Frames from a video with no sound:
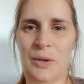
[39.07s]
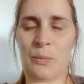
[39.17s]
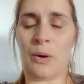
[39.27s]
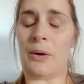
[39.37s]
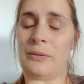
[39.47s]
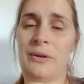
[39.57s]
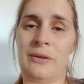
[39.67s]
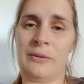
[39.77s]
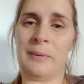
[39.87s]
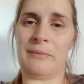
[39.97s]
what I was
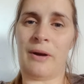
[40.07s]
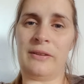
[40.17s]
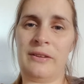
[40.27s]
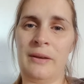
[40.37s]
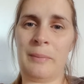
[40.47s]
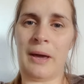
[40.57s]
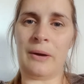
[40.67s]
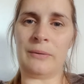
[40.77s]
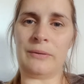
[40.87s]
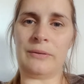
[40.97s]
going to be writing
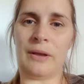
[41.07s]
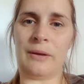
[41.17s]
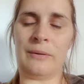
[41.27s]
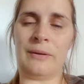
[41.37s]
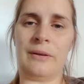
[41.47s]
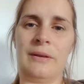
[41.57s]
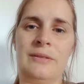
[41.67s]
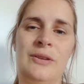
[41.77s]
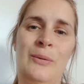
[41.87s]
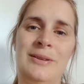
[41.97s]
about. So
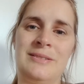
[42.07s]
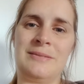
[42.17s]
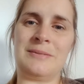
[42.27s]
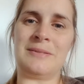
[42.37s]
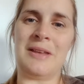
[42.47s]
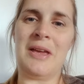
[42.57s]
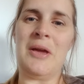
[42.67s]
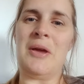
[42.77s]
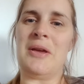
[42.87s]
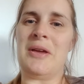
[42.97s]
I
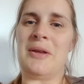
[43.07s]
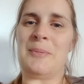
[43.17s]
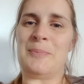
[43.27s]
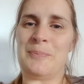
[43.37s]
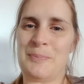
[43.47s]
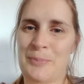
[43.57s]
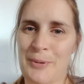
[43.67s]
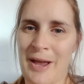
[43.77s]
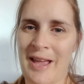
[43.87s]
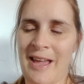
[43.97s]

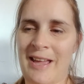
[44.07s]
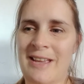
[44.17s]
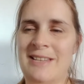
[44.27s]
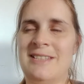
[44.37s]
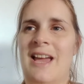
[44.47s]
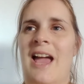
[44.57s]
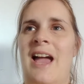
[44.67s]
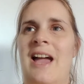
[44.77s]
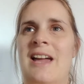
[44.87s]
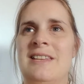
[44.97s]
prayed,
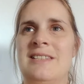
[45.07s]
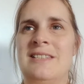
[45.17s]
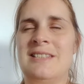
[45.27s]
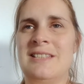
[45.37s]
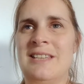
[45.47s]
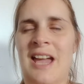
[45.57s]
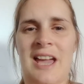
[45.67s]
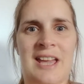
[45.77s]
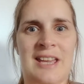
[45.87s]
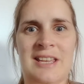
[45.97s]
and
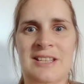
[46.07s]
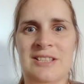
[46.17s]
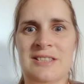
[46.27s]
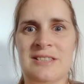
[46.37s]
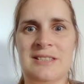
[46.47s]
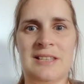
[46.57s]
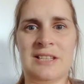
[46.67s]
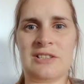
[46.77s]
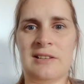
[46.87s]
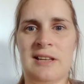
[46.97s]
yeah, he just
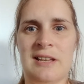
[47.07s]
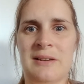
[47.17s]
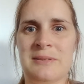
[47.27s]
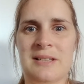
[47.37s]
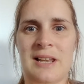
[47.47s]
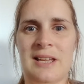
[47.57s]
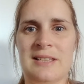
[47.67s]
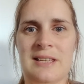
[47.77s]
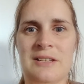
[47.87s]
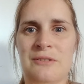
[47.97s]
literally, it was clear.
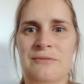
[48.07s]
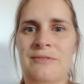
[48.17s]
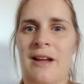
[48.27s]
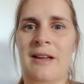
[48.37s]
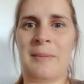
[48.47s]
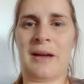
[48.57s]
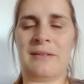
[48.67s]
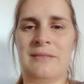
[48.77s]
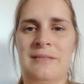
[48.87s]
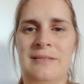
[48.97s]
He said, "Oh, write
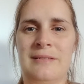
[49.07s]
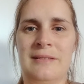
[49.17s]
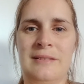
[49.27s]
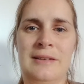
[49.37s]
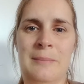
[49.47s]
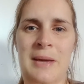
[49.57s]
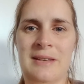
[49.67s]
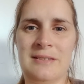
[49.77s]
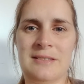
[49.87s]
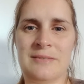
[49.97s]
about
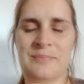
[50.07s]
lament."